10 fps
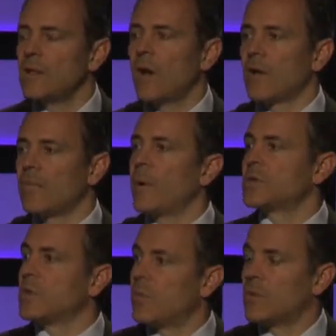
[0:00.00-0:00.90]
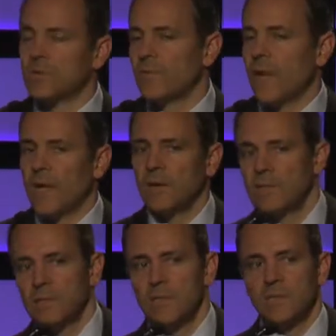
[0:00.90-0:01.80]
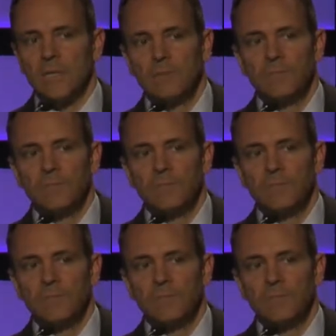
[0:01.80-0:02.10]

not of much commercial value. It just isn't.